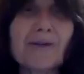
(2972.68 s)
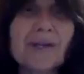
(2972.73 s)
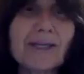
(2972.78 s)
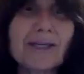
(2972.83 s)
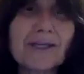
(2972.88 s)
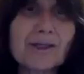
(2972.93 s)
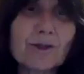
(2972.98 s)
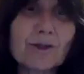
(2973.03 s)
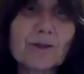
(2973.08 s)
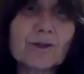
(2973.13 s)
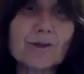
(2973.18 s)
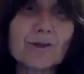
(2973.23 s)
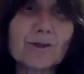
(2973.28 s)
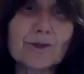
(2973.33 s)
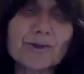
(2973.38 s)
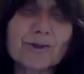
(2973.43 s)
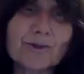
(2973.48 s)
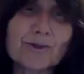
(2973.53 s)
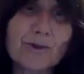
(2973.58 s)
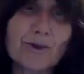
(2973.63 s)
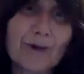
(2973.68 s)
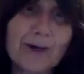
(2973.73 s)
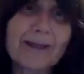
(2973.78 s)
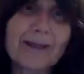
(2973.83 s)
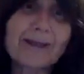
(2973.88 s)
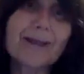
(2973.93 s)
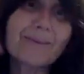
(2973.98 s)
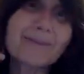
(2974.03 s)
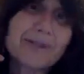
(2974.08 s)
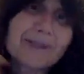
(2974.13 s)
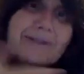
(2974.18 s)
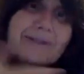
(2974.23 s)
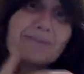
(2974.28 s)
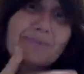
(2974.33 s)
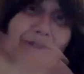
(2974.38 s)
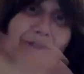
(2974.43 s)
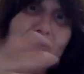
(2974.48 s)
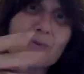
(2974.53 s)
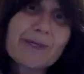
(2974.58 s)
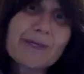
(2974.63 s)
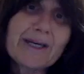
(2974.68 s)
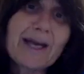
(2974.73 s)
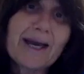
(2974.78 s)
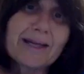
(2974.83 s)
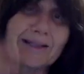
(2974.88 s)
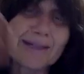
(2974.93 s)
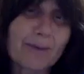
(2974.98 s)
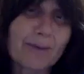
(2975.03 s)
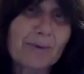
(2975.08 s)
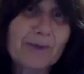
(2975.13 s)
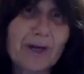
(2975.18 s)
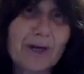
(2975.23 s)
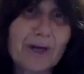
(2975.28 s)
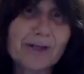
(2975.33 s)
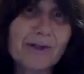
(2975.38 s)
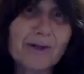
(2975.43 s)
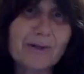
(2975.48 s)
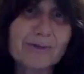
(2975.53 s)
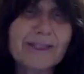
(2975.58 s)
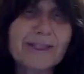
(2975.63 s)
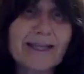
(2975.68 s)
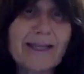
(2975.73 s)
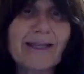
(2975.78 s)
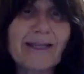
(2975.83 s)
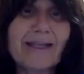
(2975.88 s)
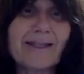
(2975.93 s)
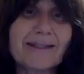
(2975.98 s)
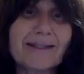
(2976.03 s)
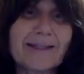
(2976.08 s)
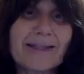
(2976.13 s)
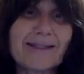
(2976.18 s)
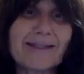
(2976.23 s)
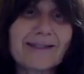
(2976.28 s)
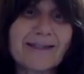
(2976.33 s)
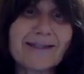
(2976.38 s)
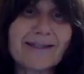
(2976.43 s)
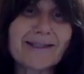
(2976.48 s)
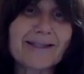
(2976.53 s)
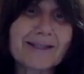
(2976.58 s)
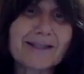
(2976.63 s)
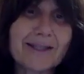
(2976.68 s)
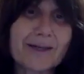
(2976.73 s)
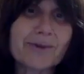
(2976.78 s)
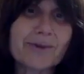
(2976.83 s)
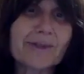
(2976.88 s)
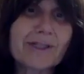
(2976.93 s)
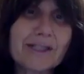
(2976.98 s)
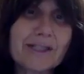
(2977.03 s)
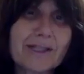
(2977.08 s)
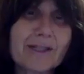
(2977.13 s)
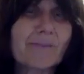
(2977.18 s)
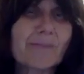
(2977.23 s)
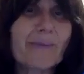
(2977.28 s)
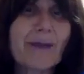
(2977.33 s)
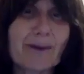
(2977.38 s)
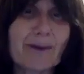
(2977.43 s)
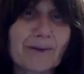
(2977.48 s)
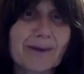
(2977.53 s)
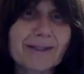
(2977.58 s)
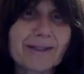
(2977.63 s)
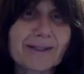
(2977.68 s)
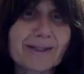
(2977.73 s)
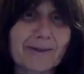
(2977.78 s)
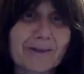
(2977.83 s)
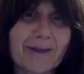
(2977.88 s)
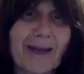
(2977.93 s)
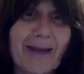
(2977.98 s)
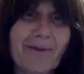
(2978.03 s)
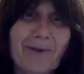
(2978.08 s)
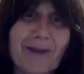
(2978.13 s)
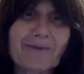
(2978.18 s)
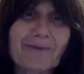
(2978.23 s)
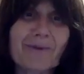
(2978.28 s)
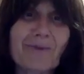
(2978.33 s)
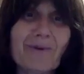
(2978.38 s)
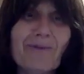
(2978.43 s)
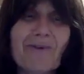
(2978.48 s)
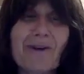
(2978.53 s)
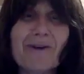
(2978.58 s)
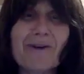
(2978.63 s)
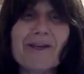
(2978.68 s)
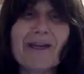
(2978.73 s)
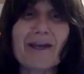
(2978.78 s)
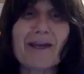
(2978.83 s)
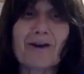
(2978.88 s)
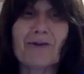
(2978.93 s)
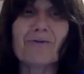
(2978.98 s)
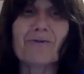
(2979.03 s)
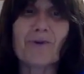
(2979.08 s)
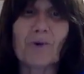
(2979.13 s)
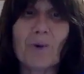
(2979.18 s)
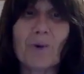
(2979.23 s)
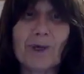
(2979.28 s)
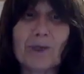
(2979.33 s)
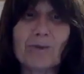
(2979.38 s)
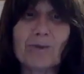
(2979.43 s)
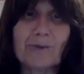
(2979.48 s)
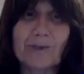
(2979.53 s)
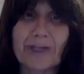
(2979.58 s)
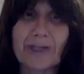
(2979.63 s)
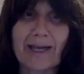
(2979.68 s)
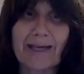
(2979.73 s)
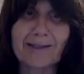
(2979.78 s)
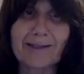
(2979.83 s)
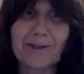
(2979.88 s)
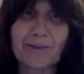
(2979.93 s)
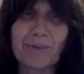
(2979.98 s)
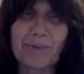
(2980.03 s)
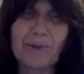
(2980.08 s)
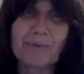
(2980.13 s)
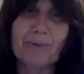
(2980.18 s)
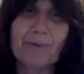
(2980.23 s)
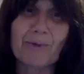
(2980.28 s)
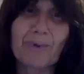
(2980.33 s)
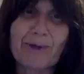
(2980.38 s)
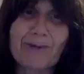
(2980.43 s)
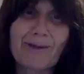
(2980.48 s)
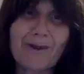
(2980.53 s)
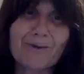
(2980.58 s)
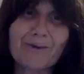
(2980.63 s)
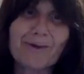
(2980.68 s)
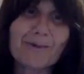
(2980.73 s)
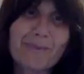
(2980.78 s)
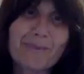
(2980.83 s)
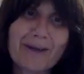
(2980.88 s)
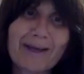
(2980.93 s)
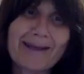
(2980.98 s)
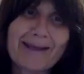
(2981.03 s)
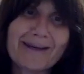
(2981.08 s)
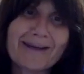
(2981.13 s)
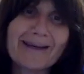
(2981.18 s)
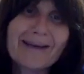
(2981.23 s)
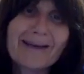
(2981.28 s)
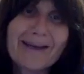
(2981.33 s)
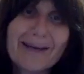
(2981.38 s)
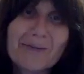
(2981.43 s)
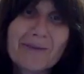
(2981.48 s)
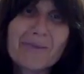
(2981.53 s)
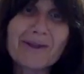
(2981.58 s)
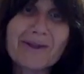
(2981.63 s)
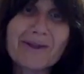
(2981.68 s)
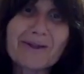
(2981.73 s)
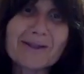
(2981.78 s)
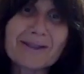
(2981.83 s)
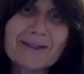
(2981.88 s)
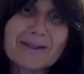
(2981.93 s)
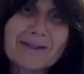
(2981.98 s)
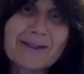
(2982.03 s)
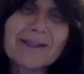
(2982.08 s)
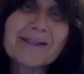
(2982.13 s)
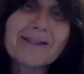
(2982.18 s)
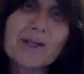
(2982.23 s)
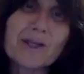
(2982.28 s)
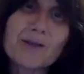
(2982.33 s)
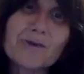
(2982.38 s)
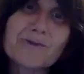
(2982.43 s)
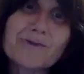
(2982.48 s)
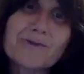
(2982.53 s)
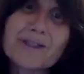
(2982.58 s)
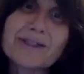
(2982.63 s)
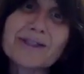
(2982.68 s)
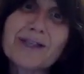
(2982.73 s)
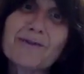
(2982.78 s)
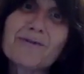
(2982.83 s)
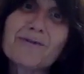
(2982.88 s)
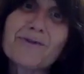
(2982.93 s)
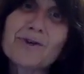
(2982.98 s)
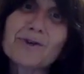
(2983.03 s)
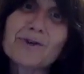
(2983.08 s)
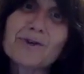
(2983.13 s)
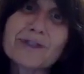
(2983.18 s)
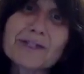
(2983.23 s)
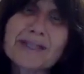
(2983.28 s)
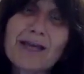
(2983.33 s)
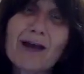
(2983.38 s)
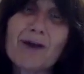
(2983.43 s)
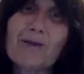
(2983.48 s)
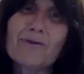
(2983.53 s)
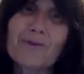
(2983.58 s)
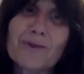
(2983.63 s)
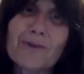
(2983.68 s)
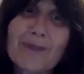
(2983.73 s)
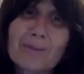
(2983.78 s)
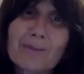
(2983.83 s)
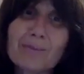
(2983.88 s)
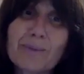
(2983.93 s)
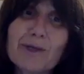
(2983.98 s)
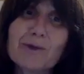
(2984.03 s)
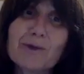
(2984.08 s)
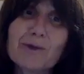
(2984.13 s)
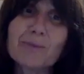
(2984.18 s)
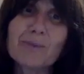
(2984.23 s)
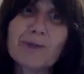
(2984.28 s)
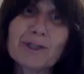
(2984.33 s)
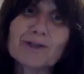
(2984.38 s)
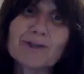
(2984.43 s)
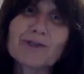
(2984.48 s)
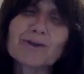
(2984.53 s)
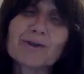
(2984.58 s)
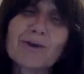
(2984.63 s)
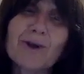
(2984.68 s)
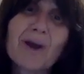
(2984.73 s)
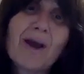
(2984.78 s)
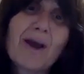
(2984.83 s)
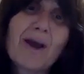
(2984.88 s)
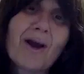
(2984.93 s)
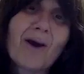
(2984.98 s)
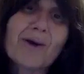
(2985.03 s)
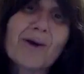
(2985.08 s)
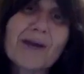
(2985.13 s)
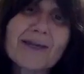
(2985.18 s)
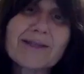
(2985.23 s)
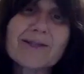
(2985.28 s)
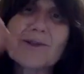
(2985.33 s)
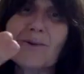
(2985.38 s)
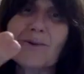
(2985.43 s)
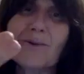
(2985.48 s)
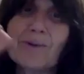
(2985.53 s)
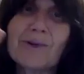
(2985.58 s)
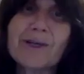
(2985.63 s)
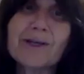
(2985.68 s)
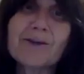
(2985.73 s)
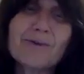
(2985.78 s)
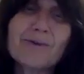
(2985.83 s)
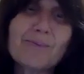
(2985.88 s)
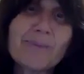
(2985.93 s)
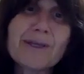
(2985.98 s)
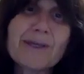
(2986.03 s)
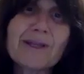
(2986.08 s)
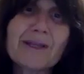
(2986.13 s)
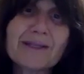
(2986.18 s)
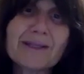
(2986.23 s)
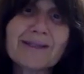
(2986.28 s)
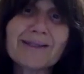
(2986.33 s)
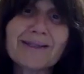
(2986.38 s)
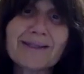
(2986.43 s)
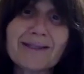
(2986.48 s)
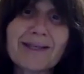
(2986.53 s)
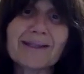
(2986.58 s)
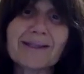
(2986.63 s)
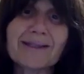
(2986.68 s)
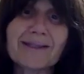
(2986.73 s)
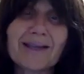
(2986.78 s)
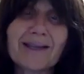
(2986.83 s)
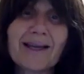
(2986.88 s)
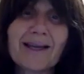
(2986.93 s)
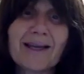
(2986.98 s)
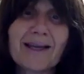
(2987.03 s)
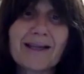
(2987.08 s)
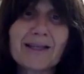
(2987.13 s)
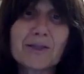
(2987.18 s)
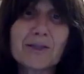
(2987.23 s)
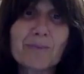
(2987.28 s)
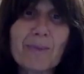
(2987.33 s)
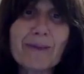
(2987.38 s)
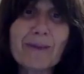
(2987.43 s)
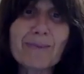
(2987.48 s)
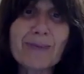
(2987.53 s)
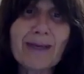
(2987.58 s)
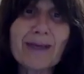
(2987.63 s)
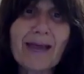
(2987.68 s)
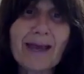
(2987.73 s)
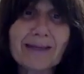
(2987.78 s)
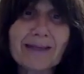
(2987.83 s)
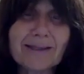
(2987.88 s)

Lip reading: the Gilgal story. I'm just between us. You don't say these things necessarily to the parents. Okay. We have to be very careful what you say to people when they're in pain. But there's things that you have to say for yourself for that bigger picture. Okay. So it could be, this is it. This baby